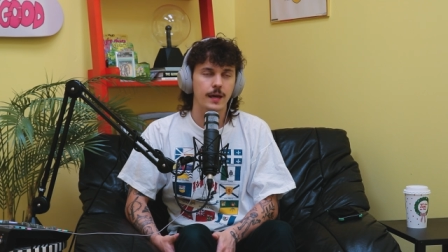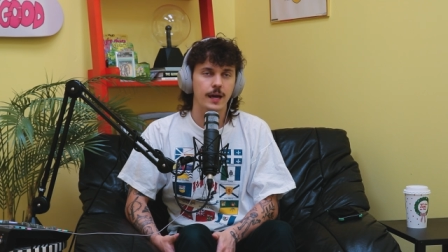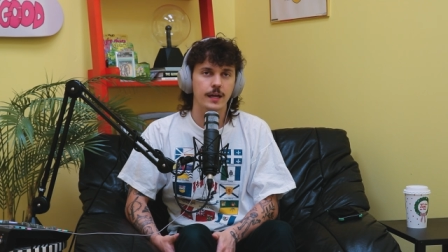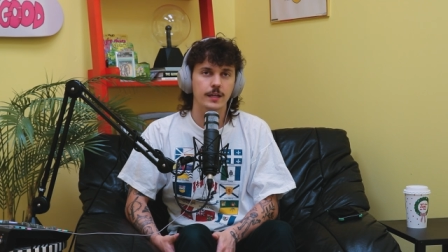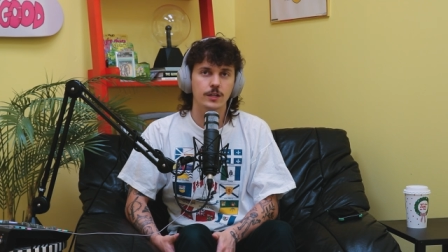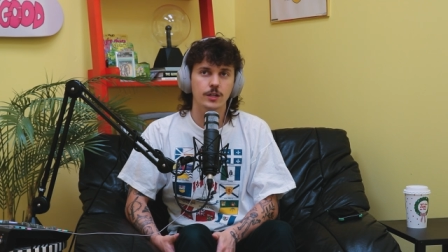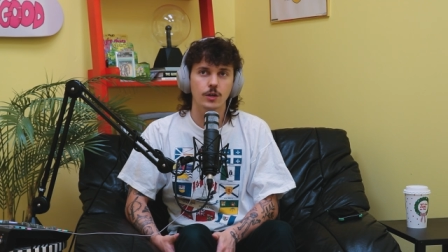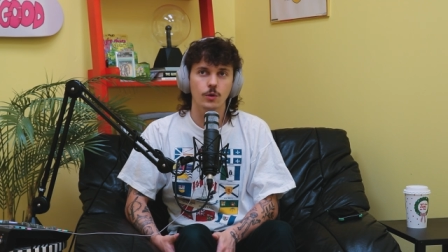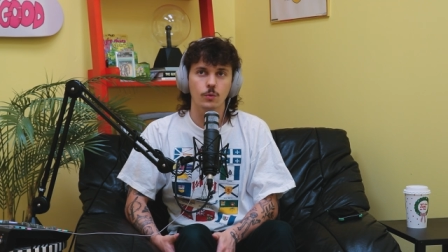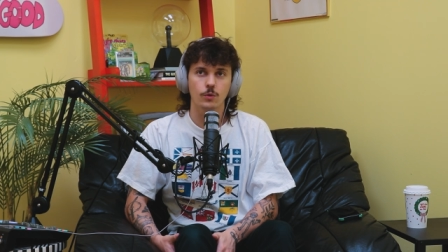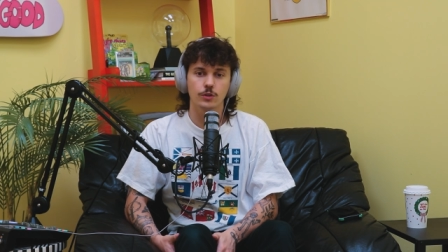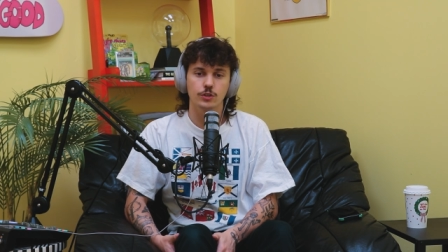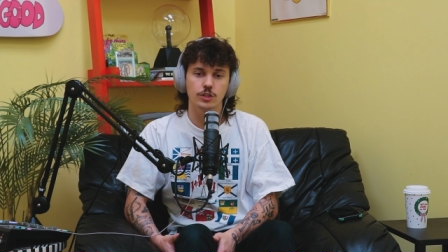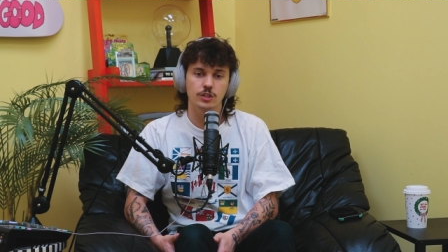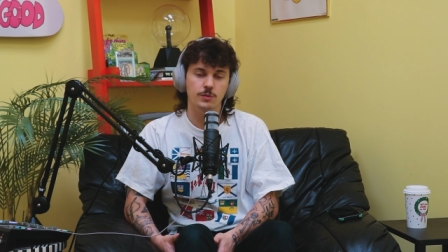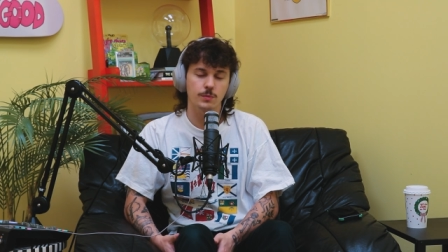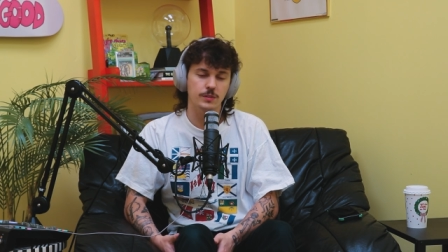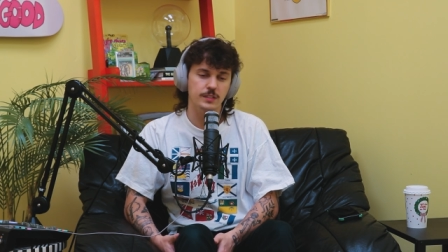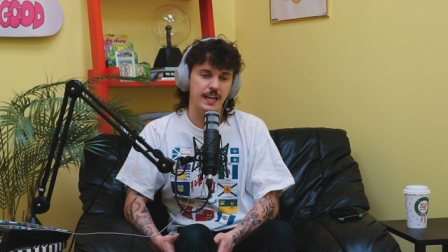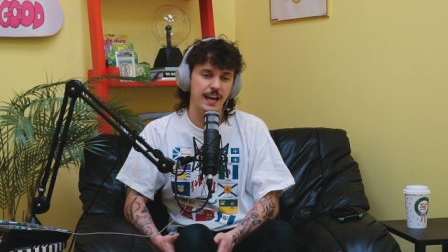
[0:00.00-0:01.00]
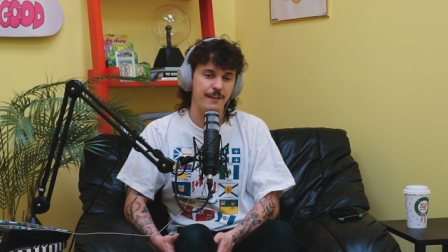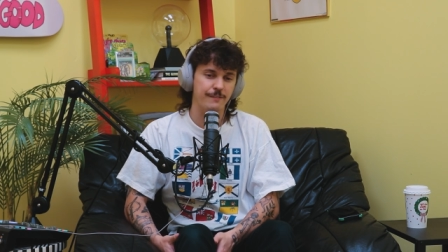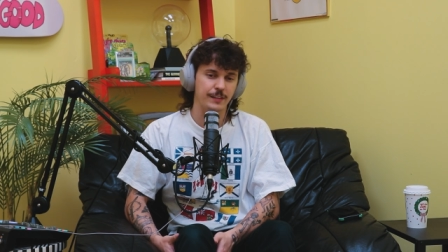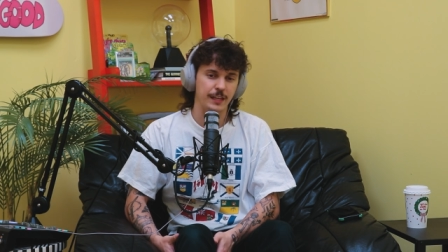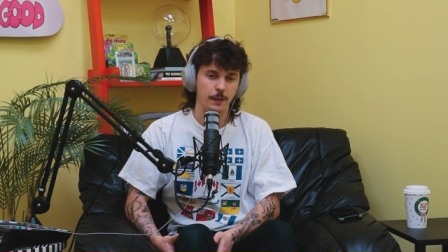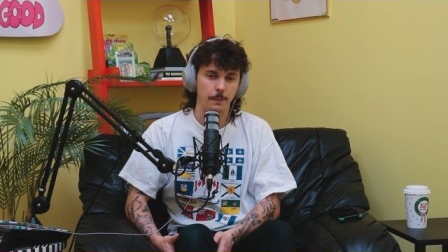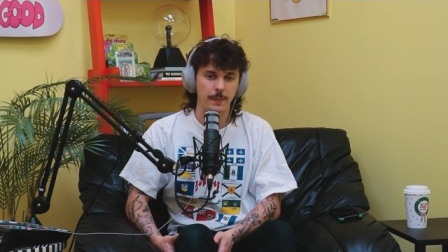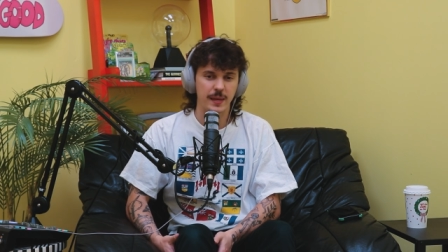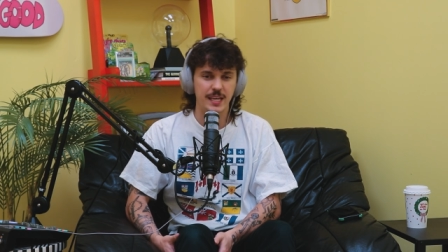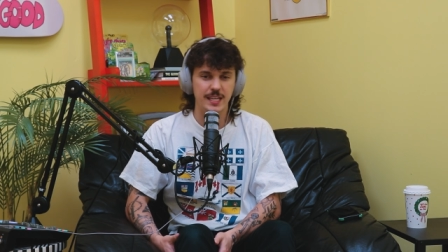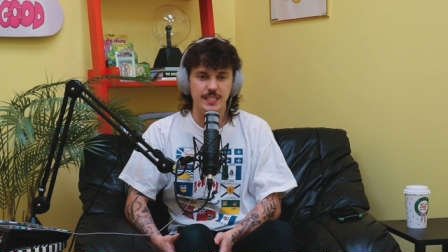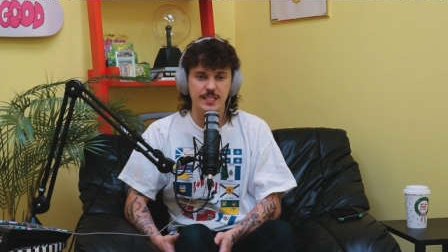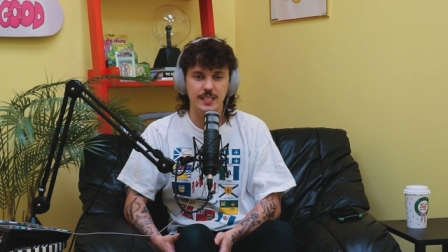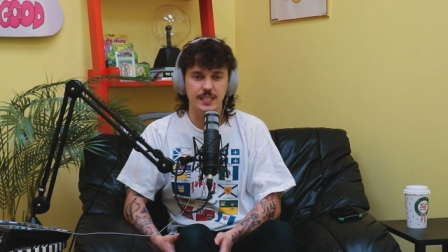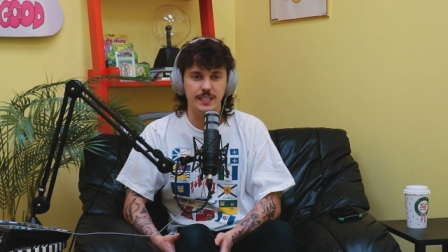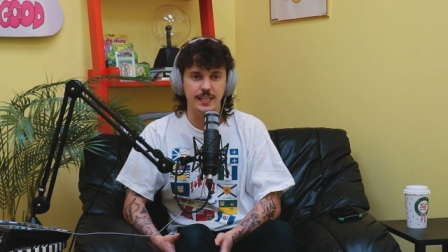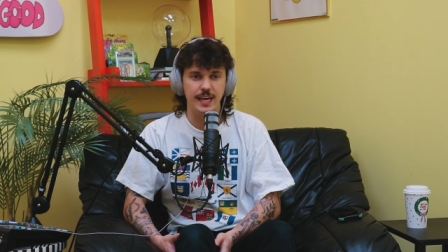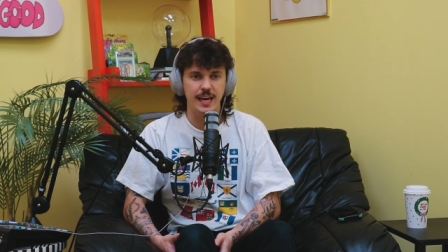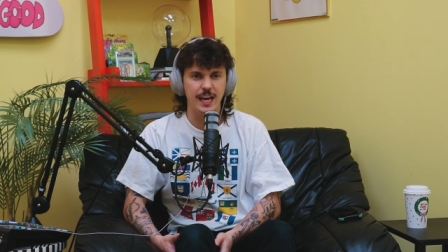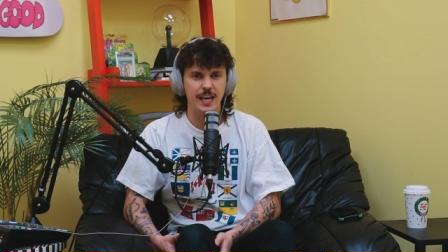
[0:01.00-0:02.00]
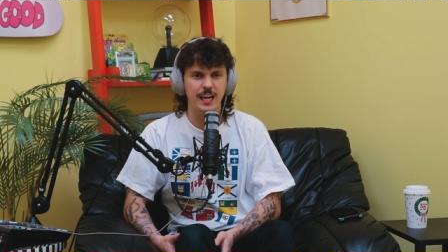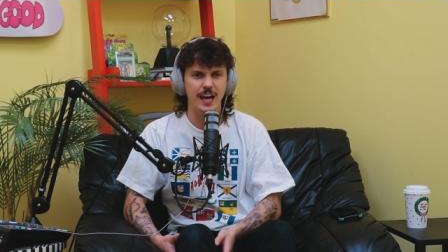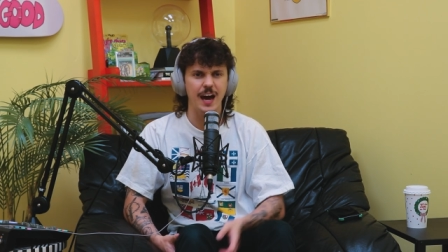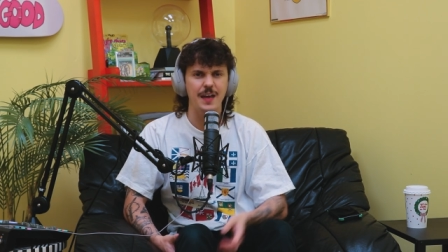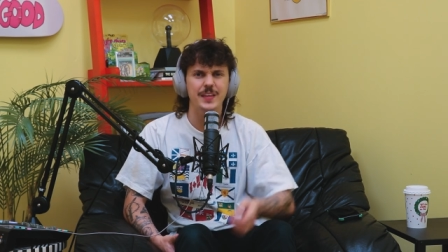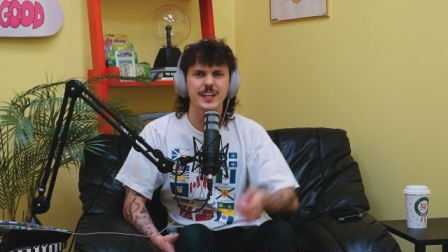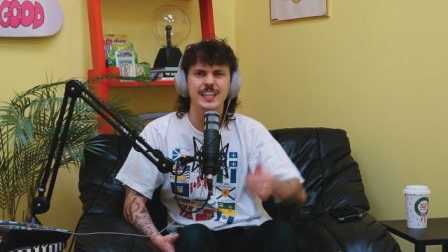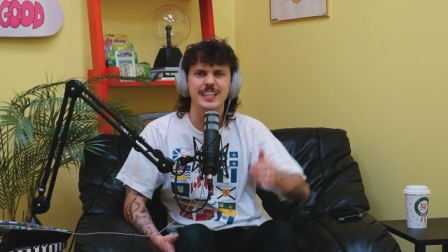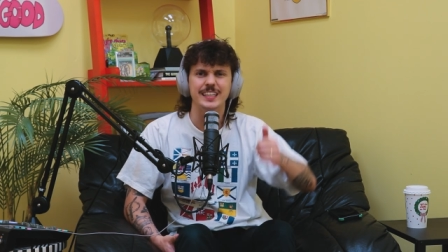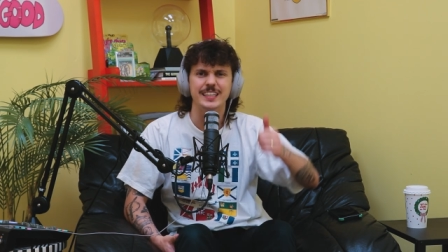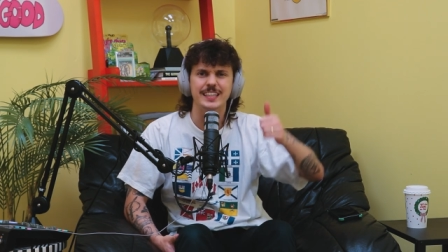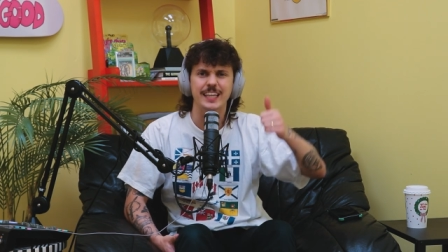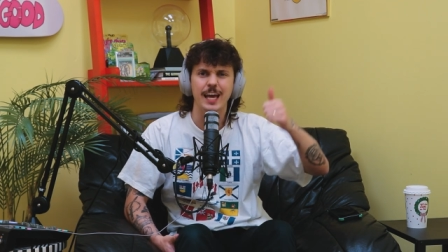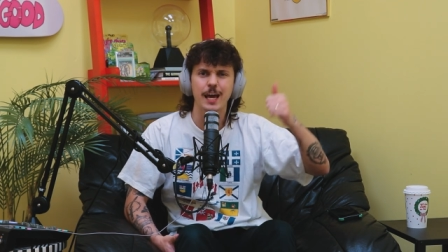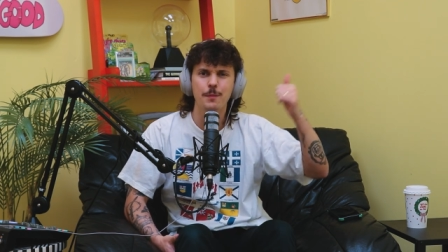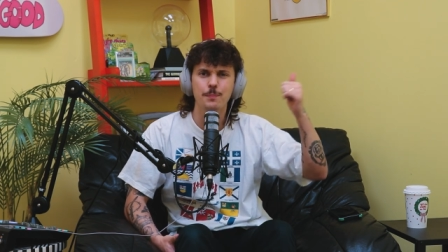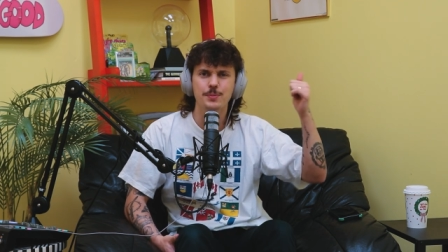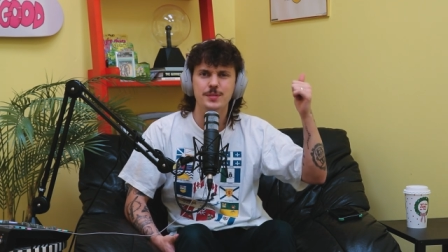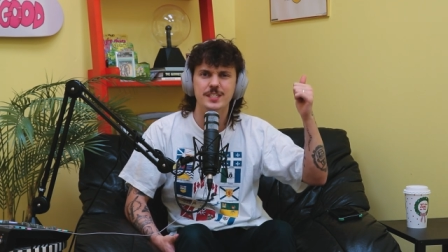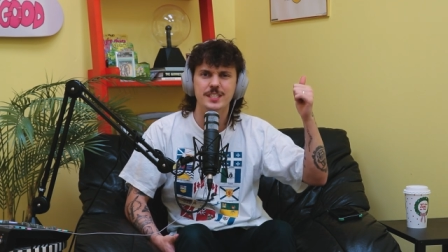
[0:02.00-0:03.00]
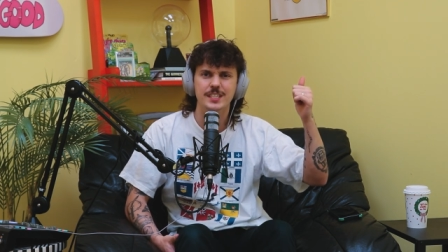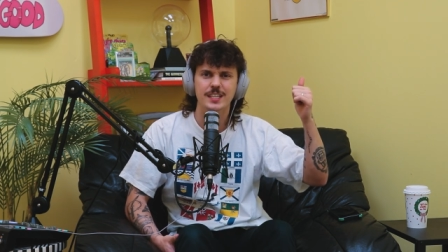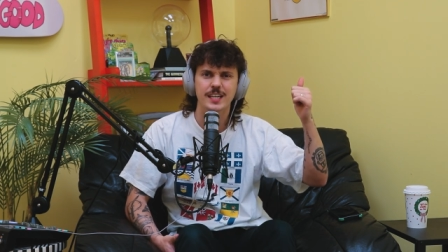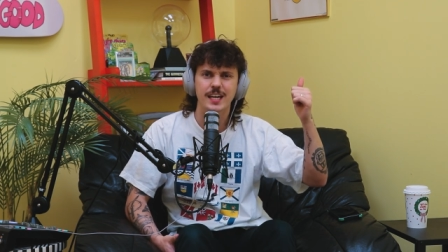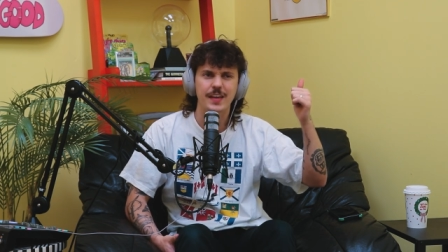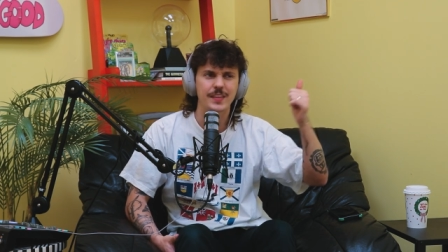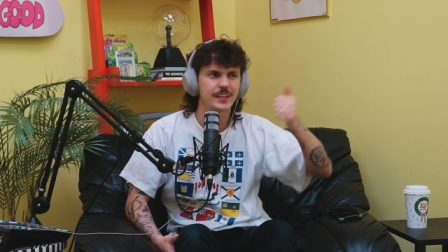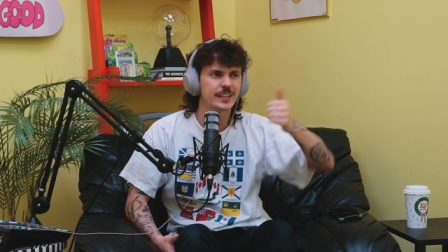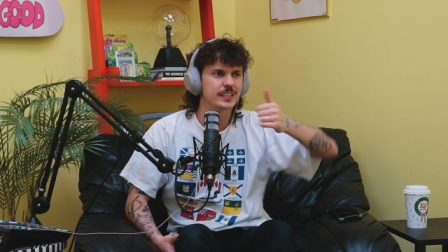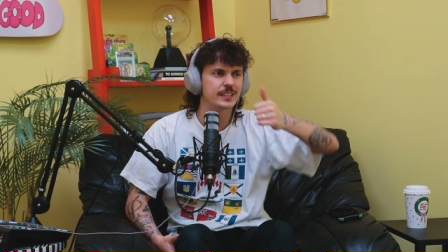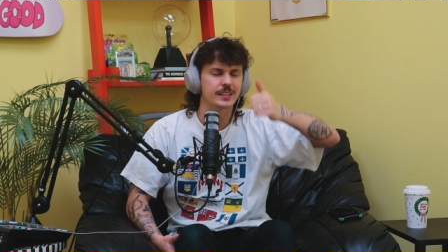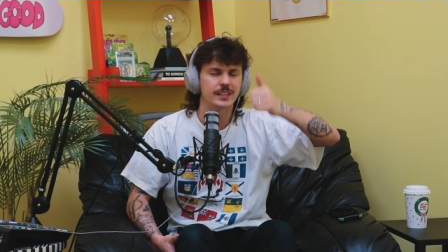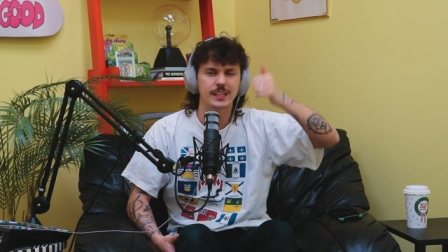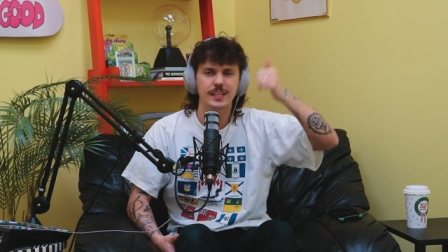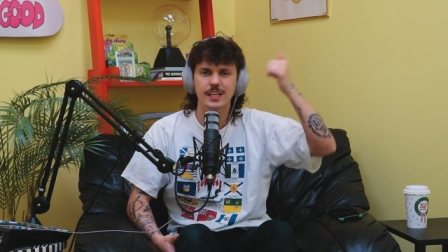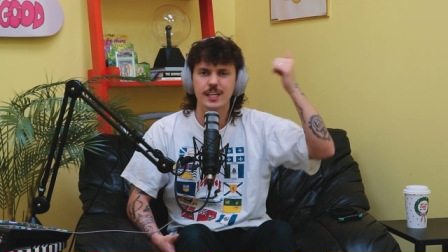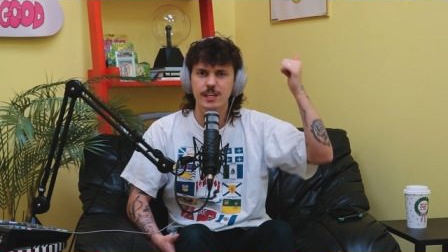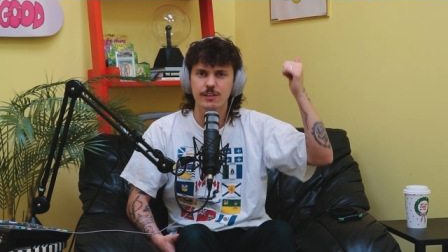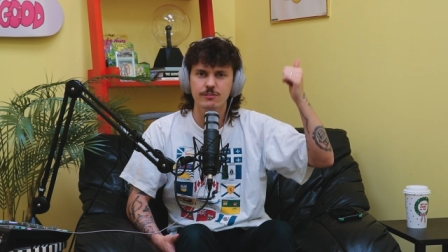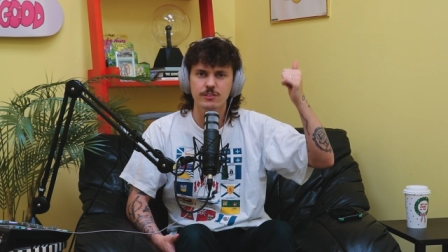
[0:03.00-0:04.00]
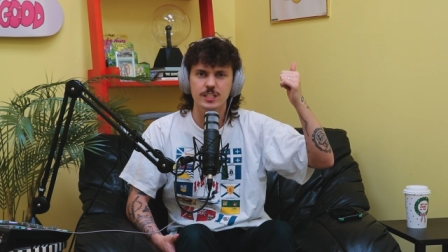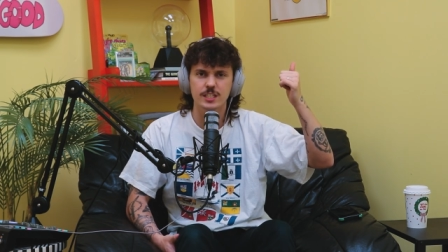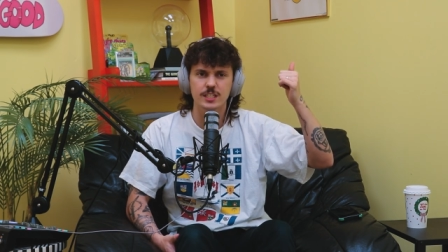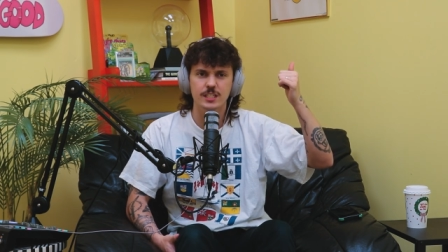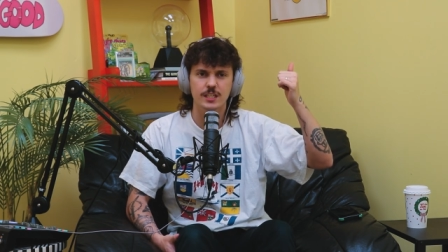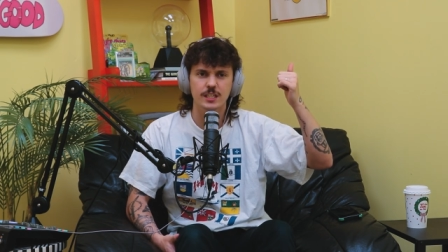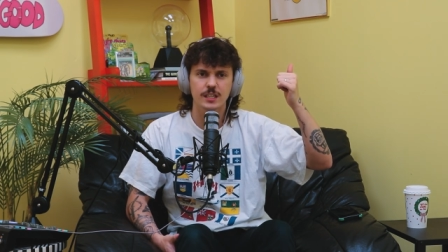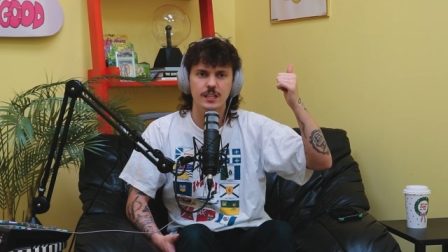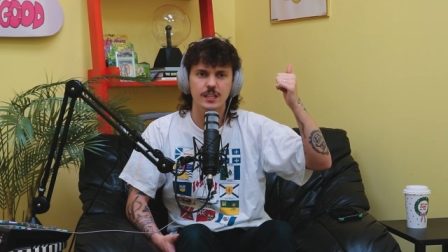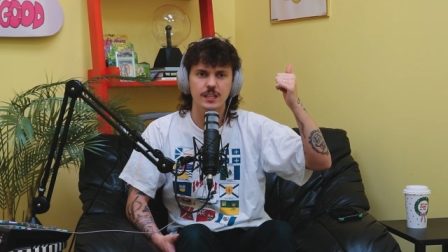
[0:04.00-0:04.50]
And, you know, we were just about to have, like, pizza and cake. And then he dips. And then he leaves.